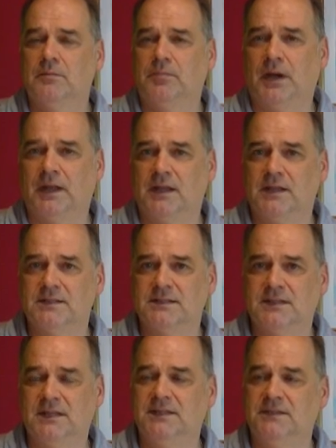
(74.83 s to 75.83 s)
Partagás
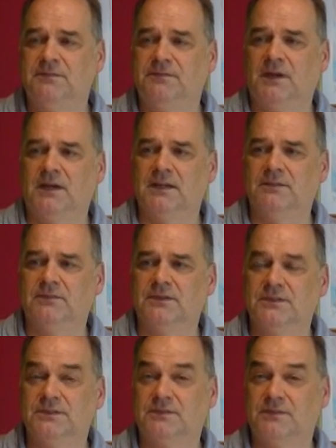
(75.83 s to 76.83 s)
Serie D 5
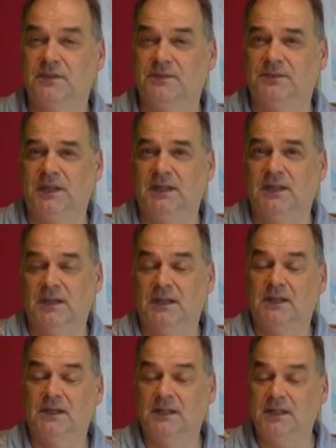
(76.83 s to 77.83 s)
is 50,
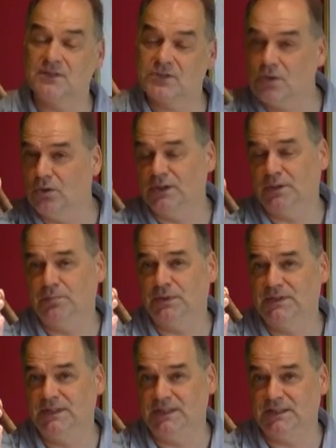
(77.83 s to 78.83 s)
and it's called a
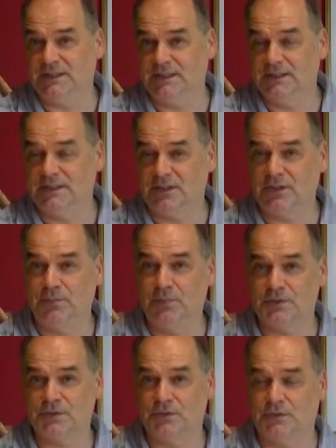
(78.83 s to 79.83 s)
Petite
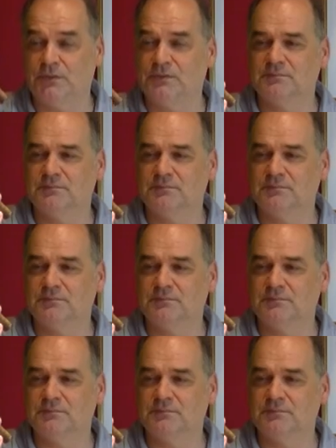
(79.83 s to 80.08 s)
Robusto.